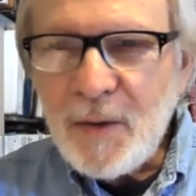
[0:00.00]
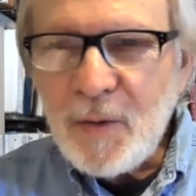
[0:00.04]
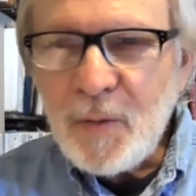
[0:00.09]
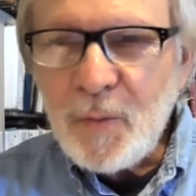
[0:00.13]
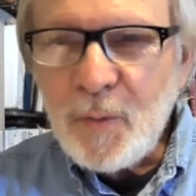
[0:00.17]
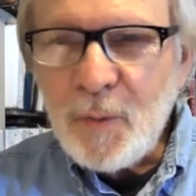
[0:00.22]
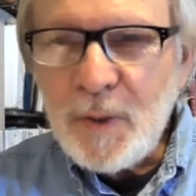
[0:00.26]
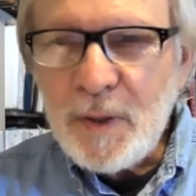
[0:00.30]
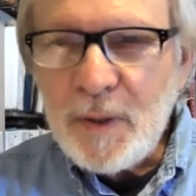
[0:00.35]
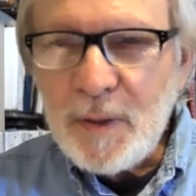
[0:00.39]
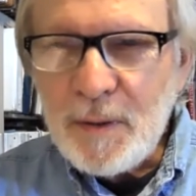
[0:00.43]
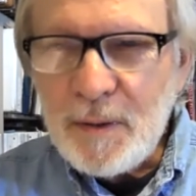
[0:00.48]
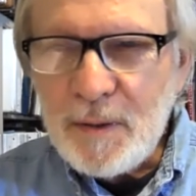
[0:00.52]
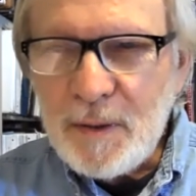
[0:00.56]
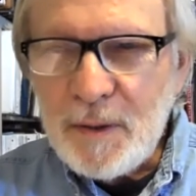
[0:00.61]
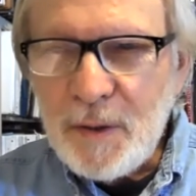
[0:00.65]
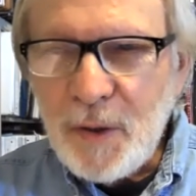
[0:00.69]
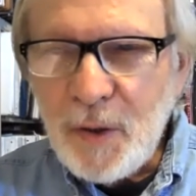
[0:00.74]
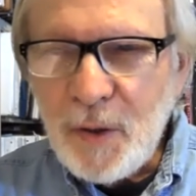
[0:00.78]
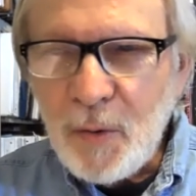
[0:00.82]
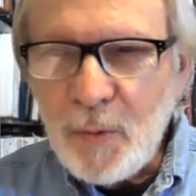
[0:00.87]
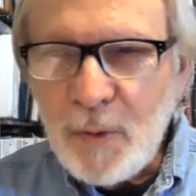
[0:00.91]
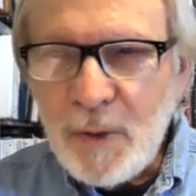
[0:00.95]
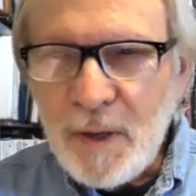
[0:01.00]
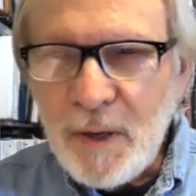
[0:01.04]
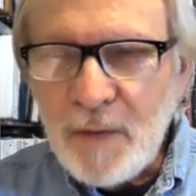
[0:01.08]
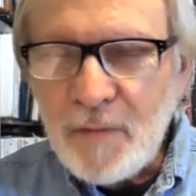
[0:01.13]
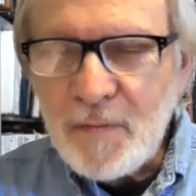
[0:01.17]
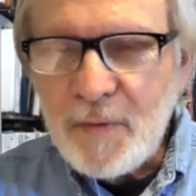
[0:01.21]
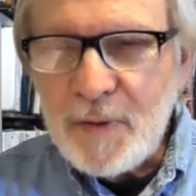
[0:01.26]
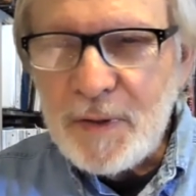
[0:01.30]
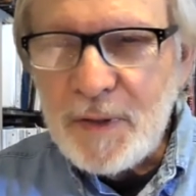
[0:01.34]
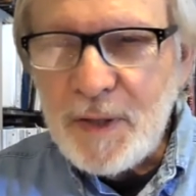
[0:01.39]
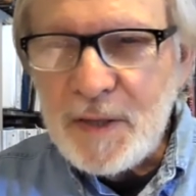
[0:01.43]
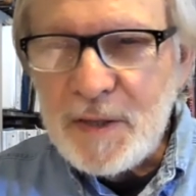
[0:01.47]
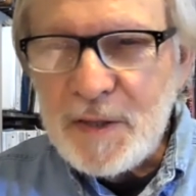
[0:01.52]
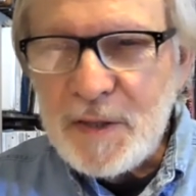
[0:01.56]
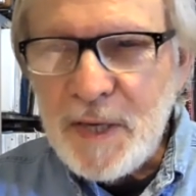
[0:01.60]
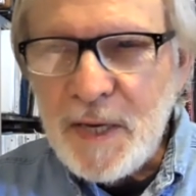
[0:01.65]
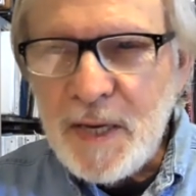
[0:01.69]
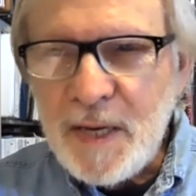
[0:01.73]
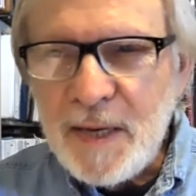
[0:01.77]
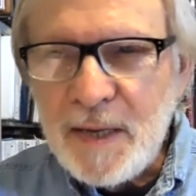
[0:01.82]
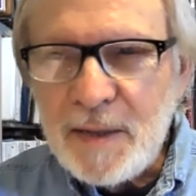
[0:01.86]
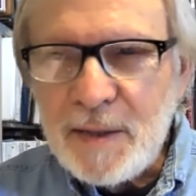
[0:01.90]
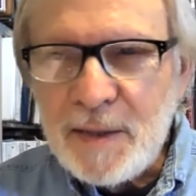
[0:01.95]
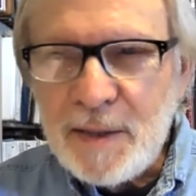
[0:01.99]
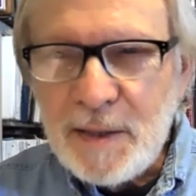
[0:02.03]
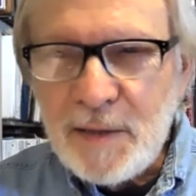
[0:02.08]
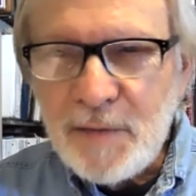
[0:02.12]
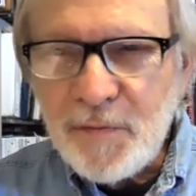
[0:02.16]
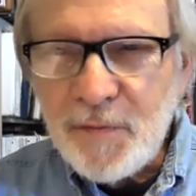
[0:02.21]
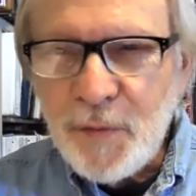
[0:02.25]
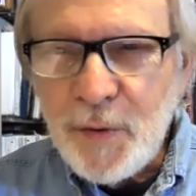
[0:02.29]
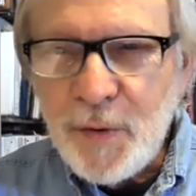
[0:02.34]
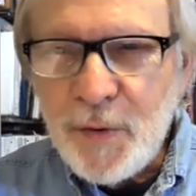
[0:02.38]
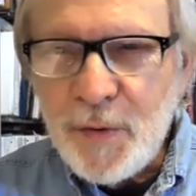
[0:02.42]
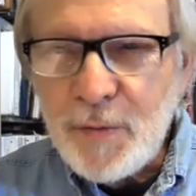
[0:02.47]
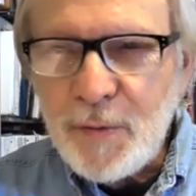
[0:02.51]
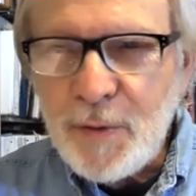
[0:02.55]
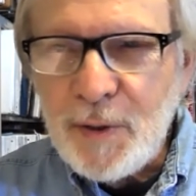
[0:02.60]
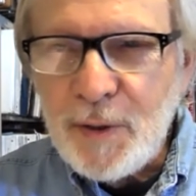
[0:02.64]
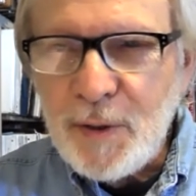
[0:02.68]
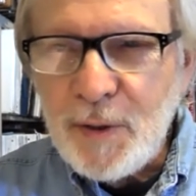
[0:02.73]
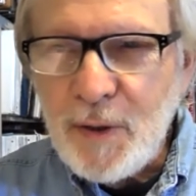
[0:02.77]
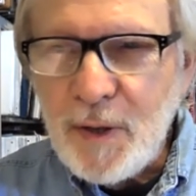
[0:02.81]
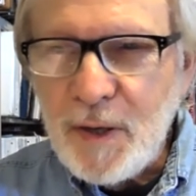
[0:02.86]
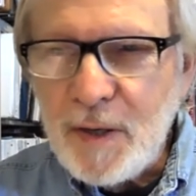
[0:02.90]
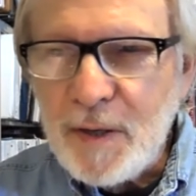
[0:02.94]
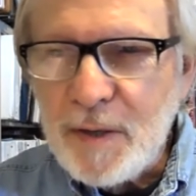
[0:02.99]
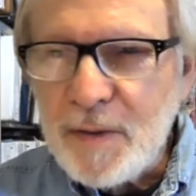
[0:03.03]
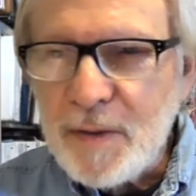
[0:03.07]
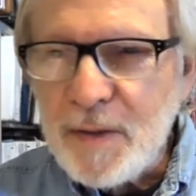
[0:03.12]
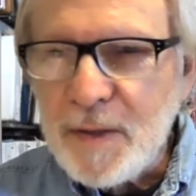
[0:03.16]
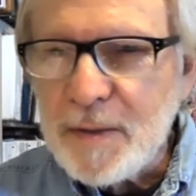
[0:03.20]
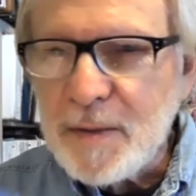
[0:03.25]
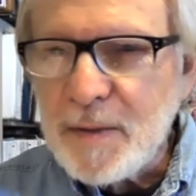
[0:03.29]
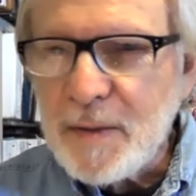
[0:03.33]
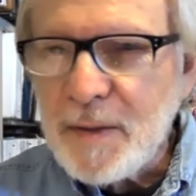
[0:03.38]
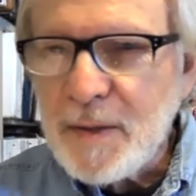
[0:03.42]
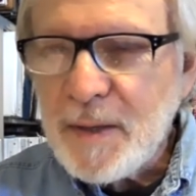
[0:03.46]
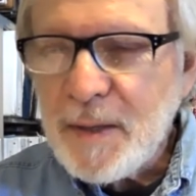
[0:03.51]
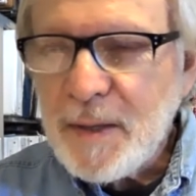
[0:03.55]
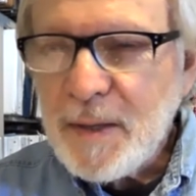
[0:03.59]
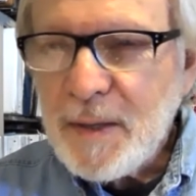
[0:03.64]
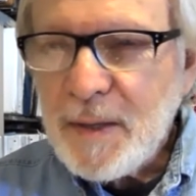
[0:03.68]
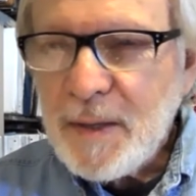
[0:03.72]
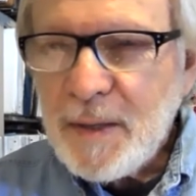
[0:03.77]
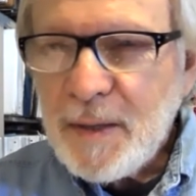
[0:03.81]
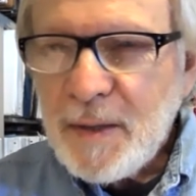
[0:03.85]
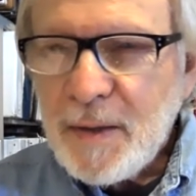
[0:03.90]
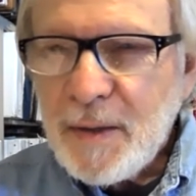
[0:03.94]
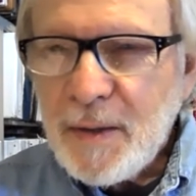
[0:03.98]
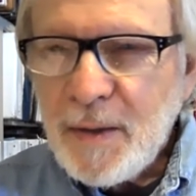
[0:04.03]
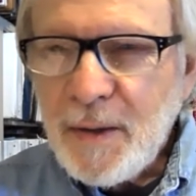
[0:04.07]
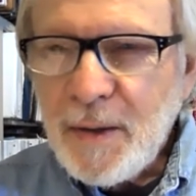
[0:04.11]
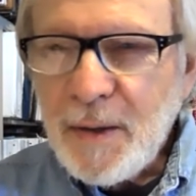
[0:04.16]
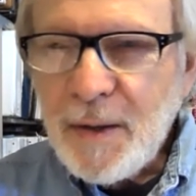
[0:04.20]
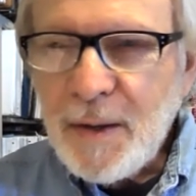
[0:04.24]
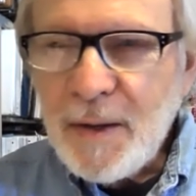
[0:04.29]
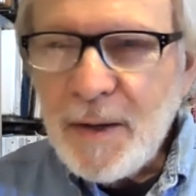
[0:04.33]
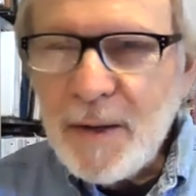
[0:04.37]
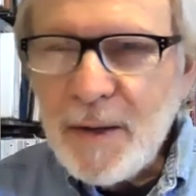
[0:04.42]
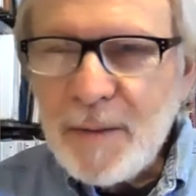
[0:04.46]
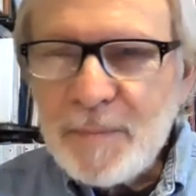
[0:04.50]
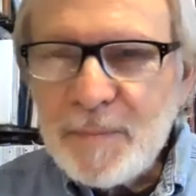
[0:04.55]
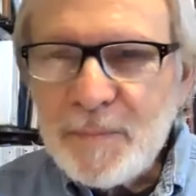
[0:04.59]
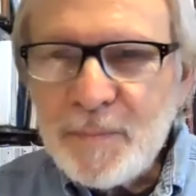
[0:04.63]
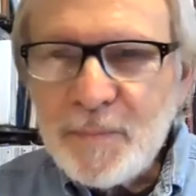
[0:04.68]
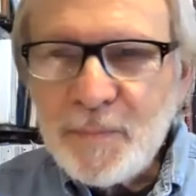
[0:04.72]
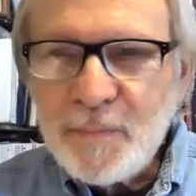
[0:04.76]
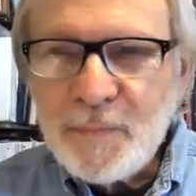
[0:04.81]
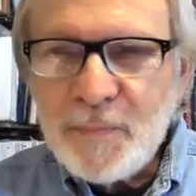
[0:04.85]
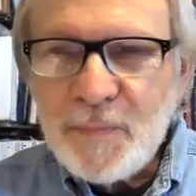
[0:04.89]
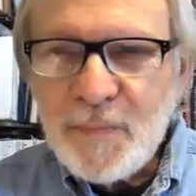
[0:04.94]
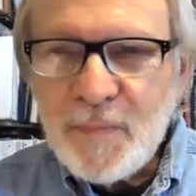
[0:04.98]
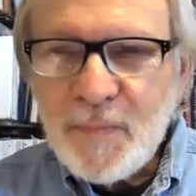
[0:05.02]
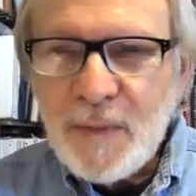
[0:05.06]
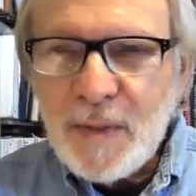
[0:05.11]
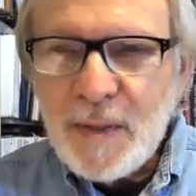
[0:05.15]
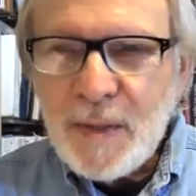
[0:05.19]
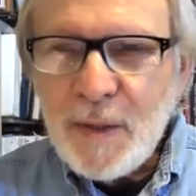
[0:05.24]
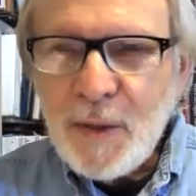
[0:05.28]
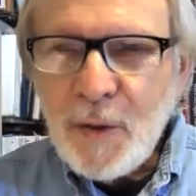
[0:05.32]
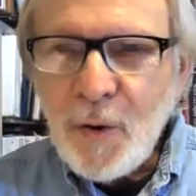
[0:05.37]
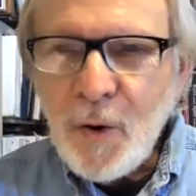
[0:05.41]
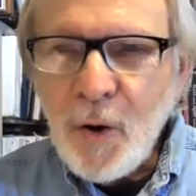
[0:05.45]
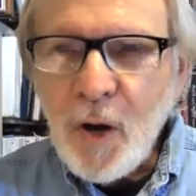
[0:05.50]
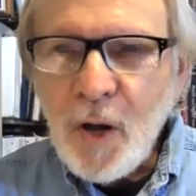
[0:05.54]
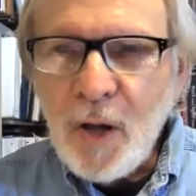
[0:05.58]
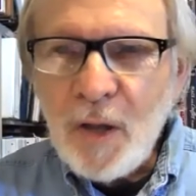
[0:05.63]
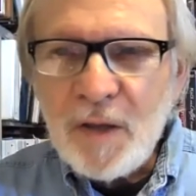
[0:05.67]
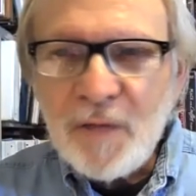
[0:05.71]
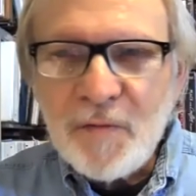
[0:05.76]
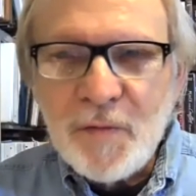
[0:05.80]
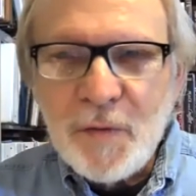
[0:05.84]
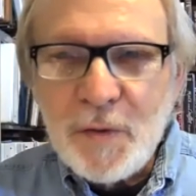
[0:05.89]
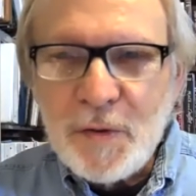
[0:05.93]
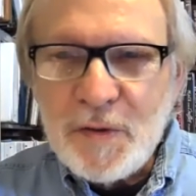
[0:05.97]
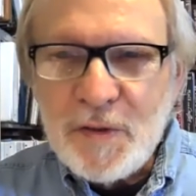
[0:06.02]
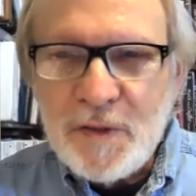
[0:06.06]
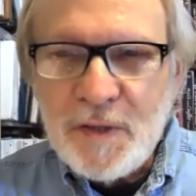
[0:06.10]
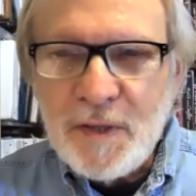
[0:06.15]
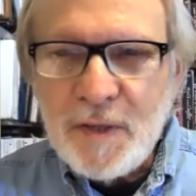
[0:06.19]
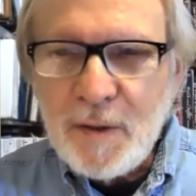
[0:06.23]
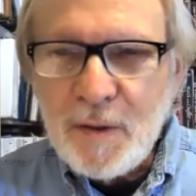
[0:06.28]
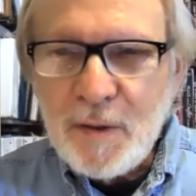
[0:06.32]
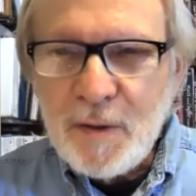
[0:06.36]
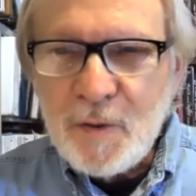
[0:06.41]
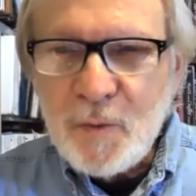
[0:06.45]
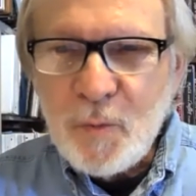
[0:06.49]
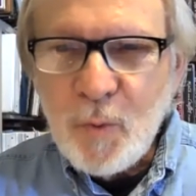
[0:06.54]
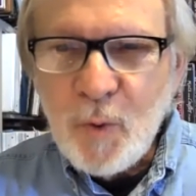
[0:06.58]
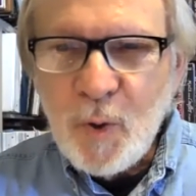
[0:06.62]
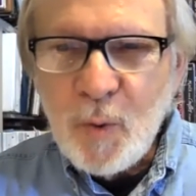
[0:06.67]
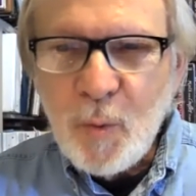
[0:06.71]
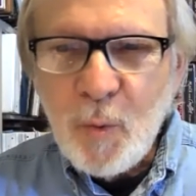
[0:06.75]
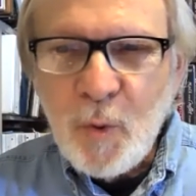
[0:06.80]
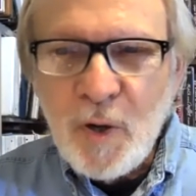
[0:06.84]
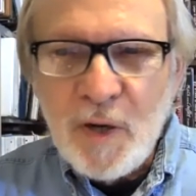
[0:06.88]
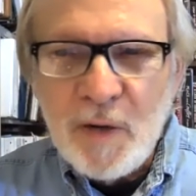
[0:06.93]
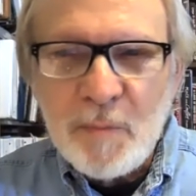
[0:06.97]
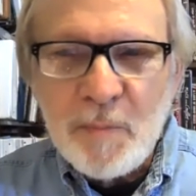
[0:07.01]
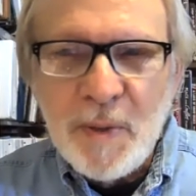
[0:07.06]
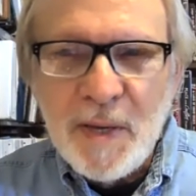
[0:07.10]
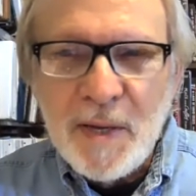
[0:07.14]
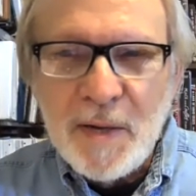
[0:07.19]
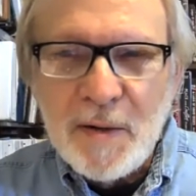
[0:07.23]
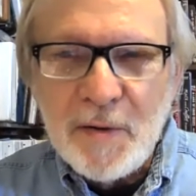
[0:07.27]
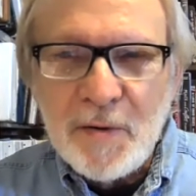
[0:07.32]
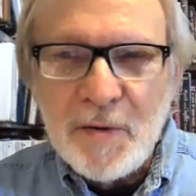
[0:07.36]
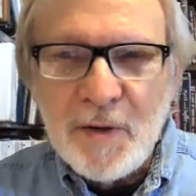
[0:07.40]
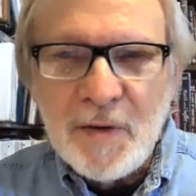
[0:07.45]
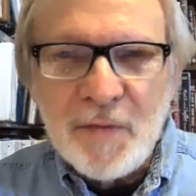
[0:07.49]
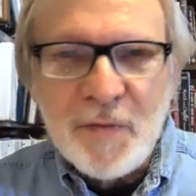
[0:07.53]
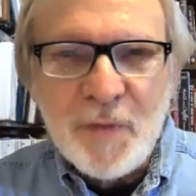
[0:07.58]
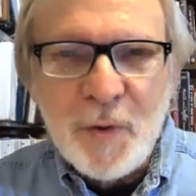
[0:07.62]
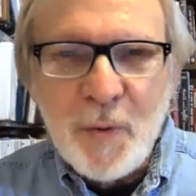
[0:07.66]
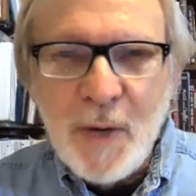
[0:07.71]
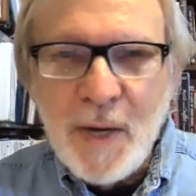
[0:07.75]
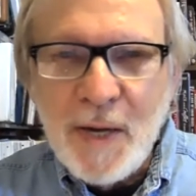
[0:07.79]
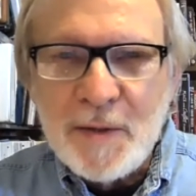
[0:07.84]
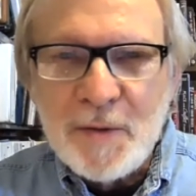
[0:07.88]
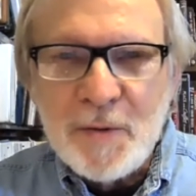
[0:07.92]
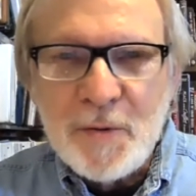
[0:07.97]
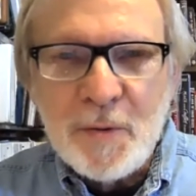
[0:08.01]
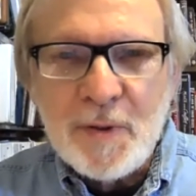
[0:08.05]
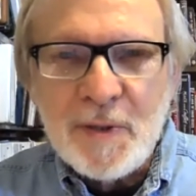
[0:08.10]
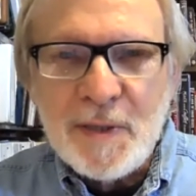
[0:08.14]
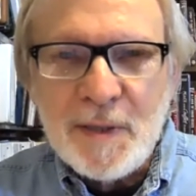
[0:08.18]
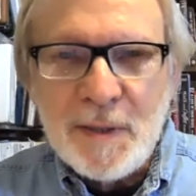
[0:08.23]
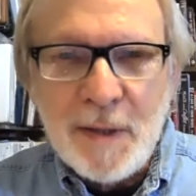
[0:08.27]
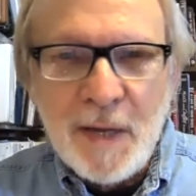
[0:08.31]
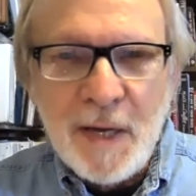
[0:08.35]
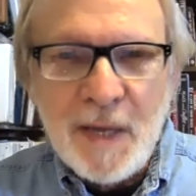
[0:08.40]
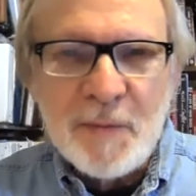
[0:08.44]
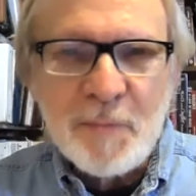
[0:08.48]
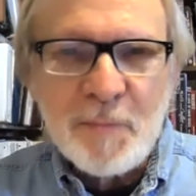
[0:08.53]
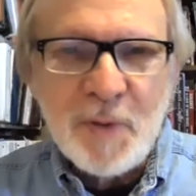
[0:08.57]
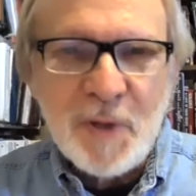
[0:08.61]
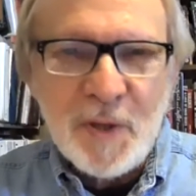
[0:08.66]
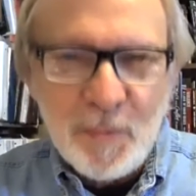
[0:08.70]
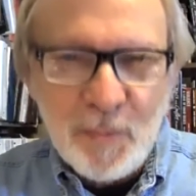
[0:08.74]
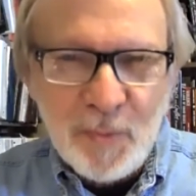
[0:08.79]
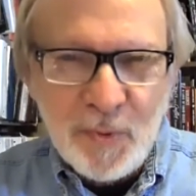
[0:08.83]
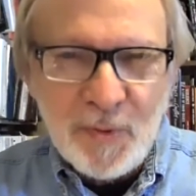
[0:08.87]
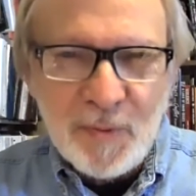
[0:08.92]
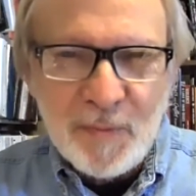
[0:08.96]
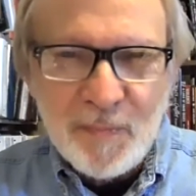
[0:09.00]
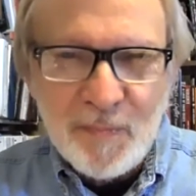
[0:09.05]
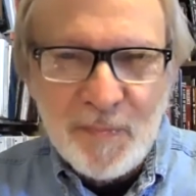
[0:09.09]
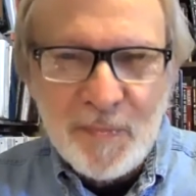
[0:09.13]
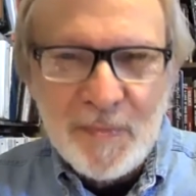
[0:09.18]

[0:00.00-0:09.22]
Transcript: we, you know, we have a, a saying a little further along that, um, you know, all of your skills will work better if you actually like people.